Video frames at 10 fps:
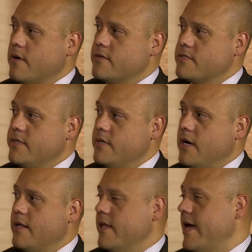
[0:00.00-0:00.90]
are still
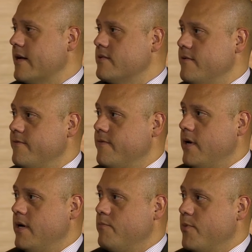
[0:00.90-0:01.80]
highly active,
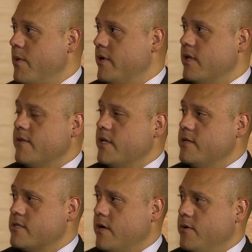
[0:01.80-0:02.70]
primarily on the
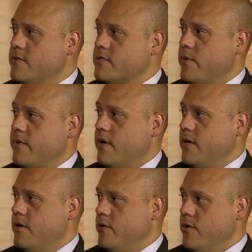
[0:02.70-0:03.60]
East Coast, with
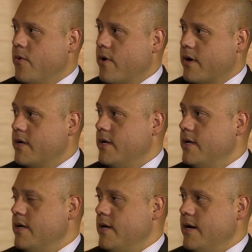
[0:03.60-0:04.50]
a New York,
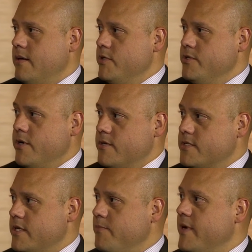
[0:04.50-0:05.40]
New
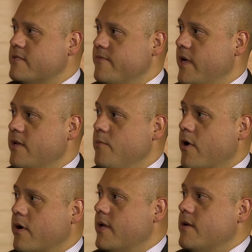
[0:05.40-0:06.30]
Jersey, and Pennsylvania
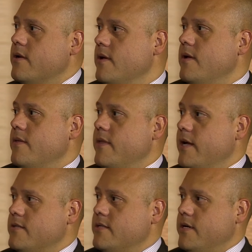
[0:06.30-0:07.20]
market
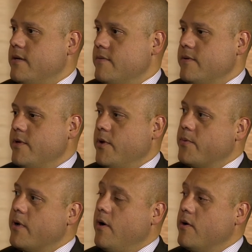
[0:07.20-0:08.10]
that
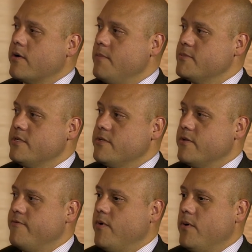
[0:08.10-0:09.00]
all comes into
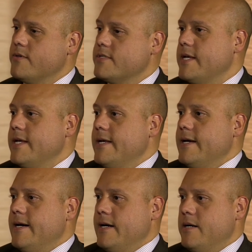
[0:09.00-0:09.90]
the fold.
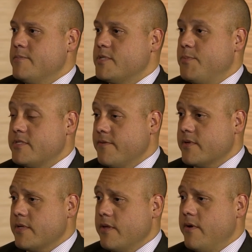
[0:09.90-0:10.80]

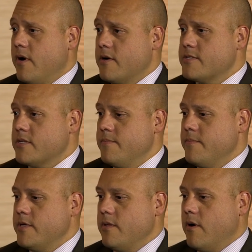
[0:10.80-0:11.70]
Specifically, there are
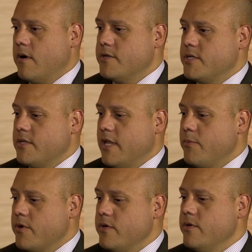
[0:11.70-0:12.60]
some large
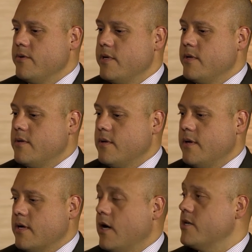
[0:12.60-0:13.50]
labor union
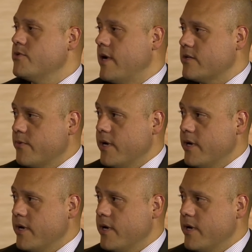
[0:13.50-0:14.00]
contract